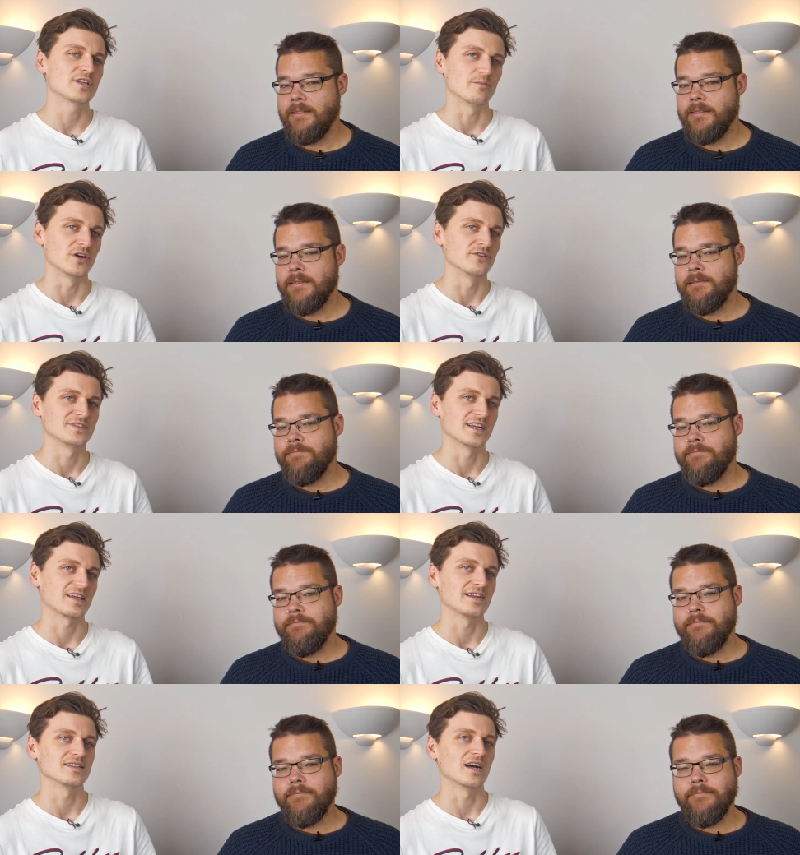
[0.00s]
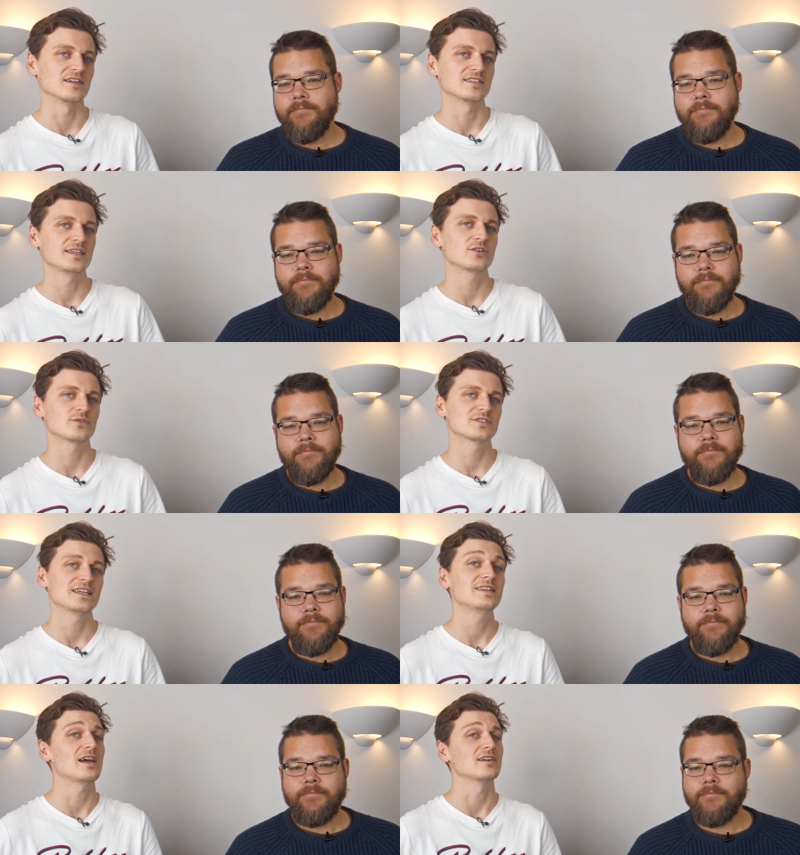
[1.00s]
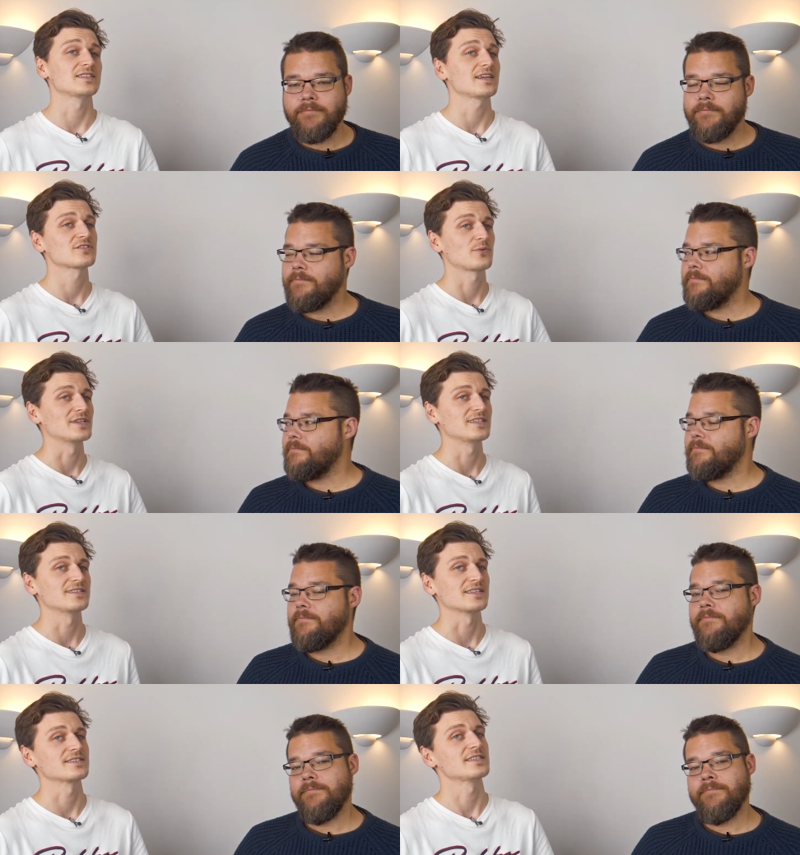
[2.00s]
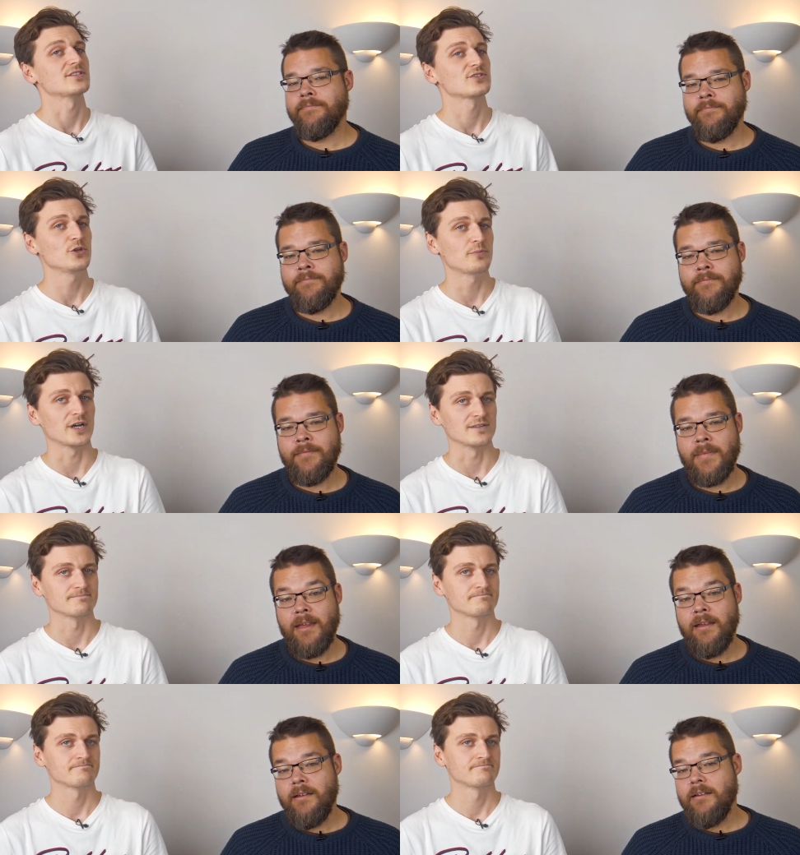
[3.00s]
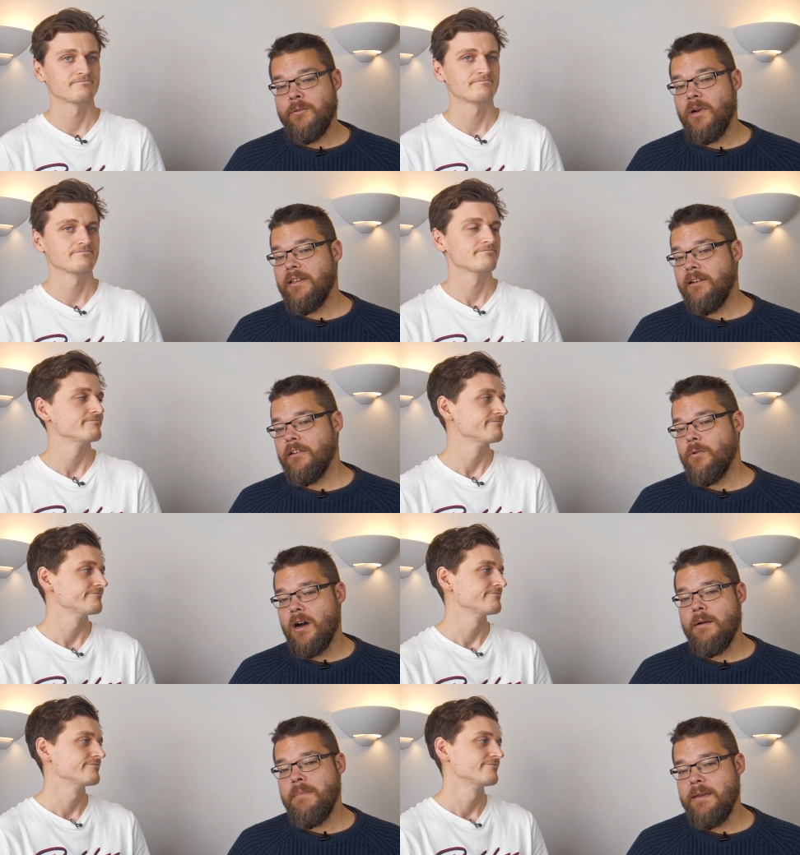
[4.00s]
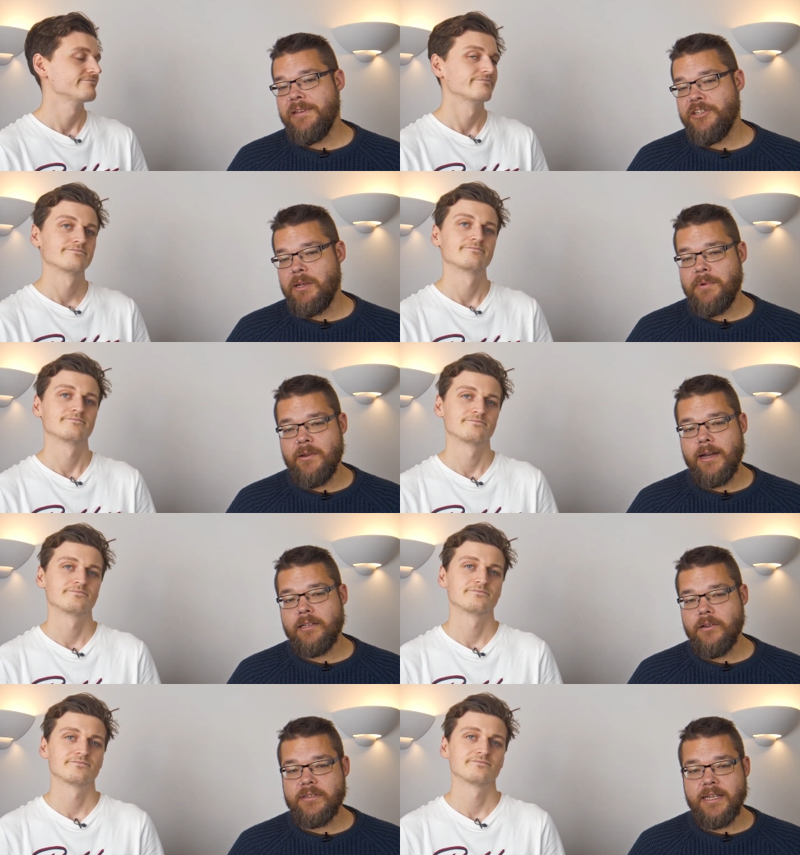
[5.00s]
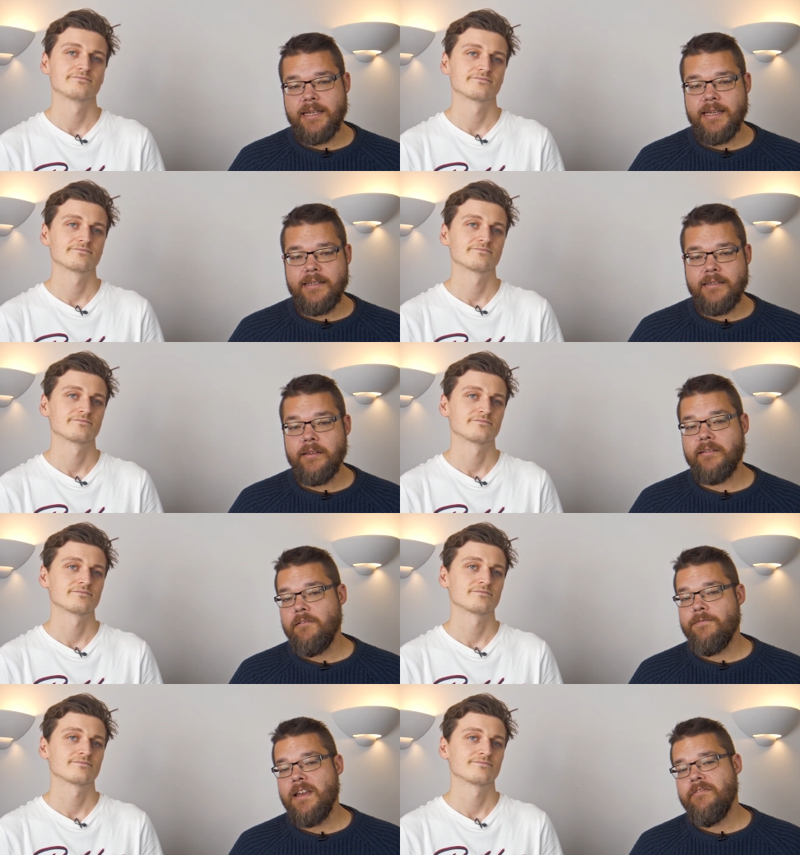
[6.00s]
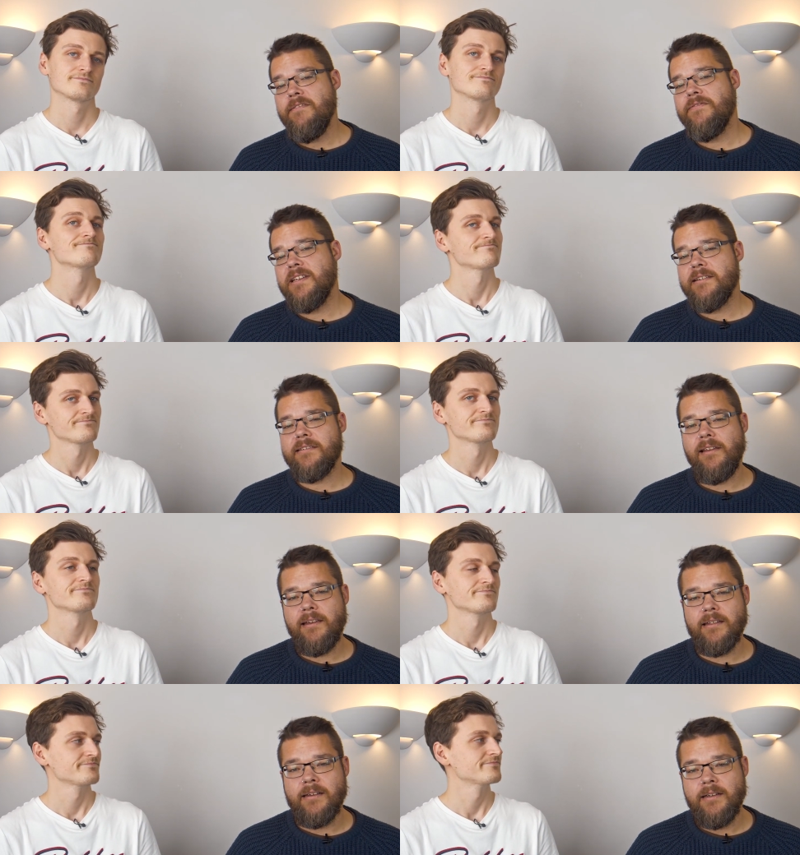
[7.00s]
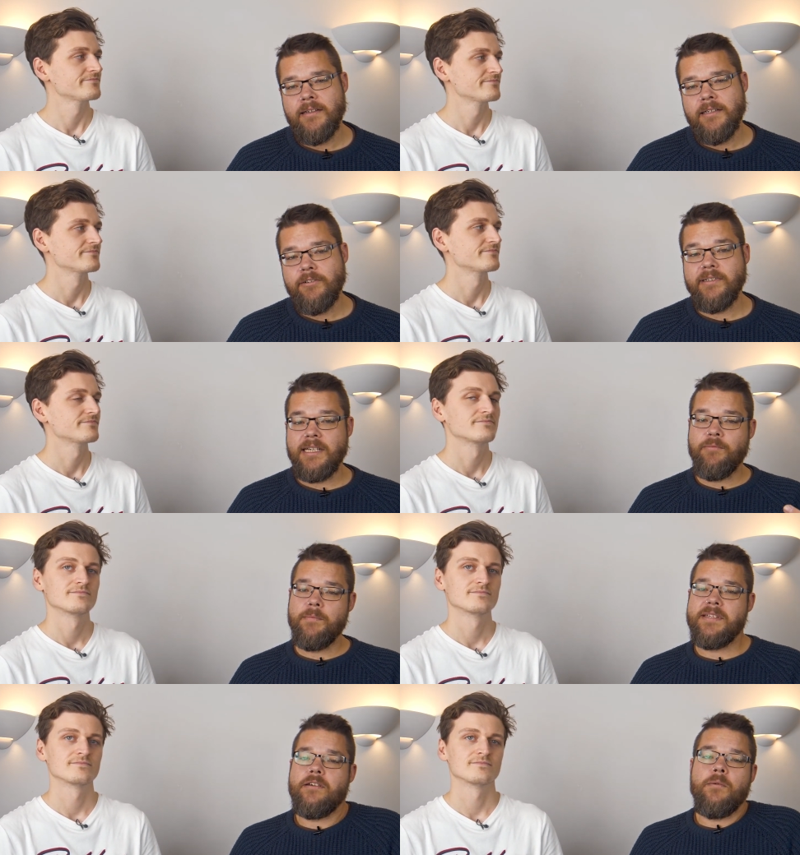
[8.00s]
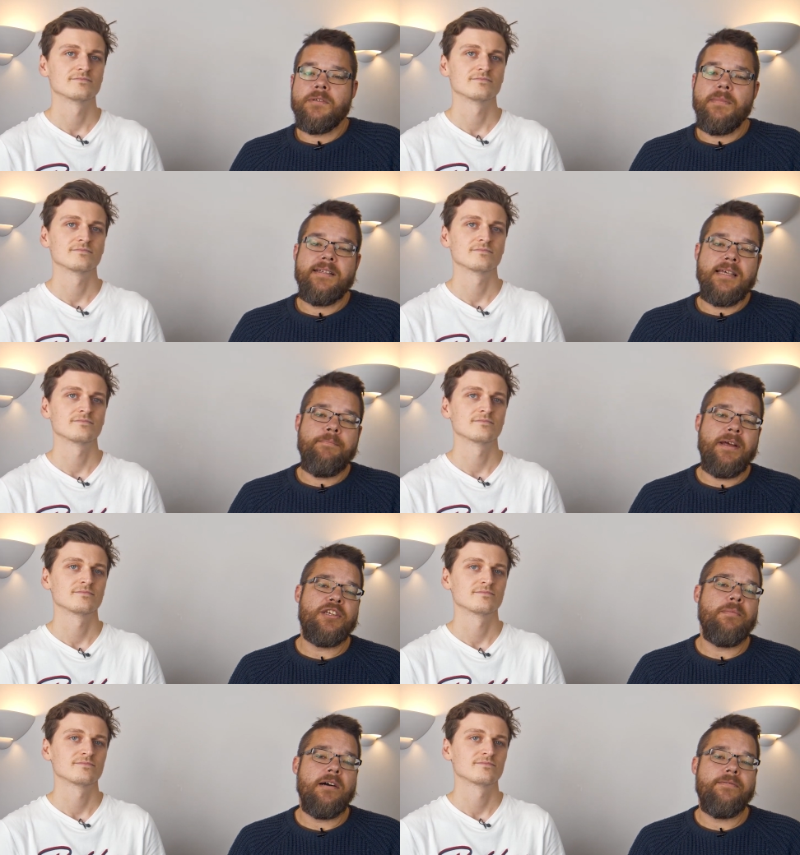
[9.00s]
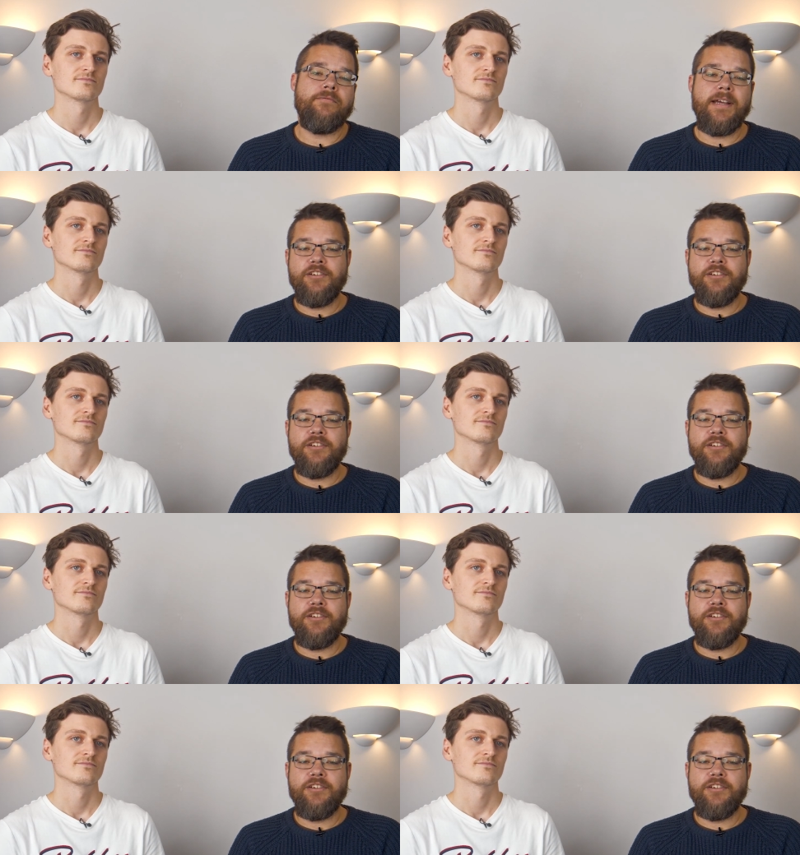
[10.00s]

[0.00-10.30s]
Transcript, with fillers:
Speaker 1: number of dedicated RT cores in the RTX 2060 Super. And while Neon
Speaker 2: Noir may be GPU agnostic, it does still favour NVIDIA's silicon. Crytek promised to optimise their benchmark for ray